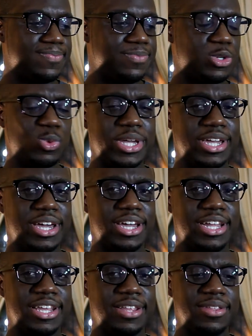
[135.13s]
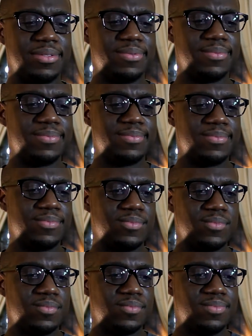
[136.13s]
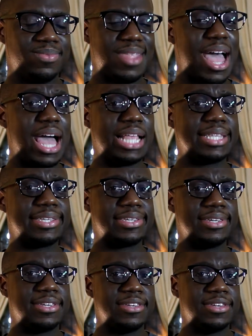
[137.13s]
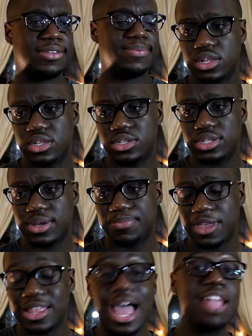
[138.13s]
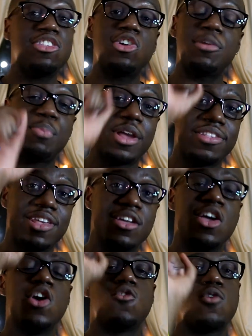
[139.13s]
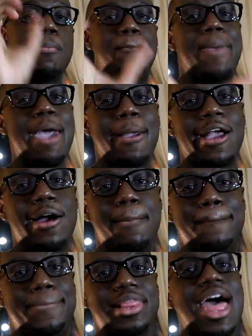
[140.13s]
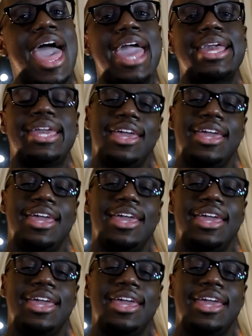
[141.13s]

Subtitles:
doing good and not. Something not so depressing, Rebecca Black